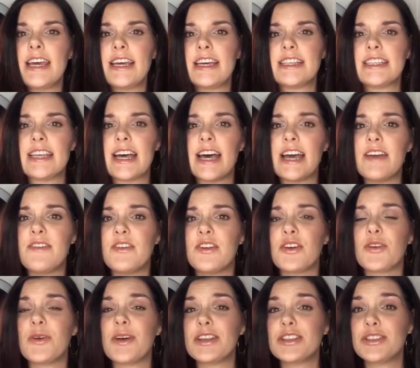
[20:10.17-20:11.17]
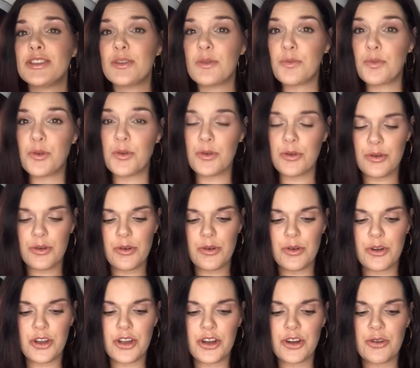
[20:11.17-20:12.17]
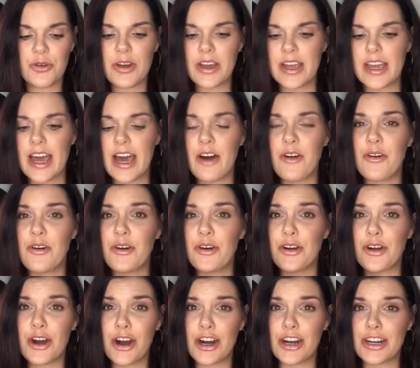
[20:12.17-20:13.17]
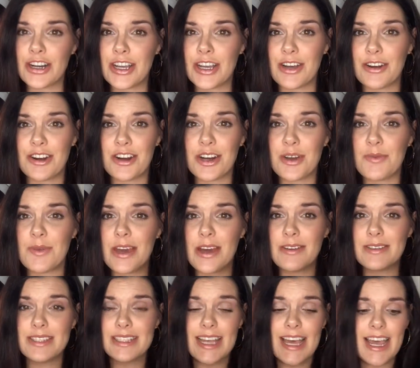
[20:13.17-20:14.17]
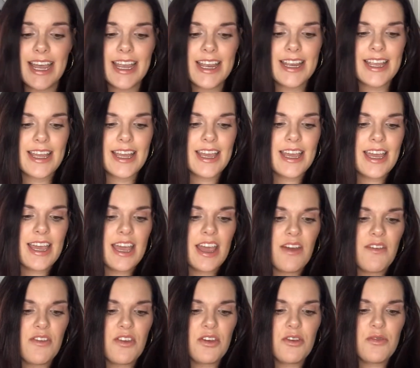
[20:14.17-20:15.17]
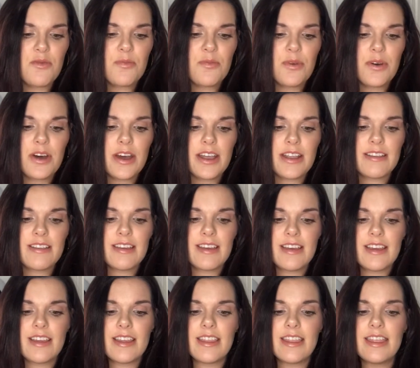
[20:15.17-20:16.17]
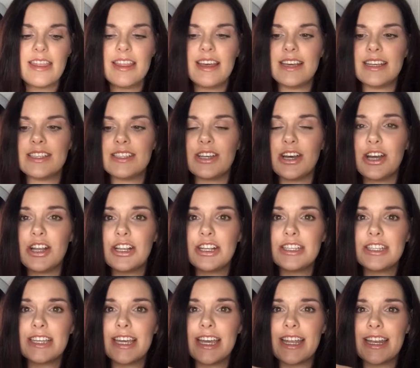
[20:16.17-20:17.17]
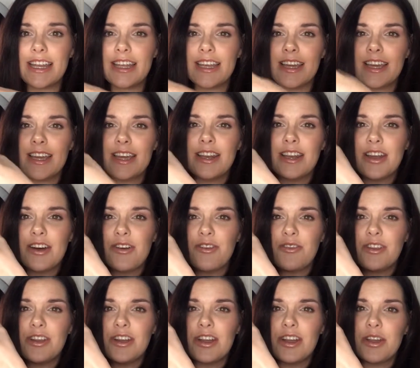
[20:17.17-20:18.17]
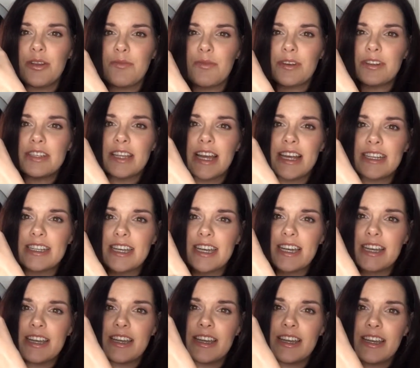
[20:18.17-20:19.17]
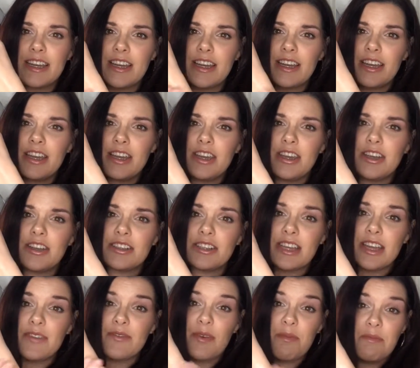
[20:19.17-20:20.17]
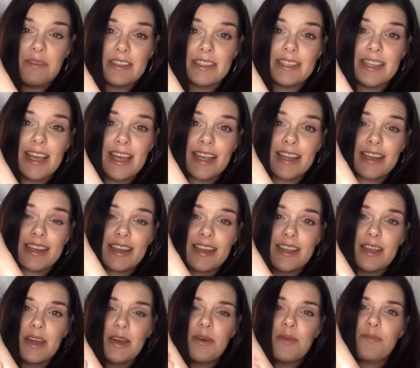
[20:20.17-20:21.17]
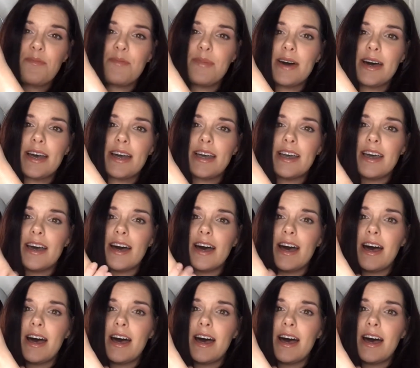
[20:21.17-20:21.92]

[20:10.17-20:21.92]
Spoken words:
is that if you're going to the pool or you're going out gardening or going to be outside, if you put this on your skin, not only are you protecting your skin from the sun, but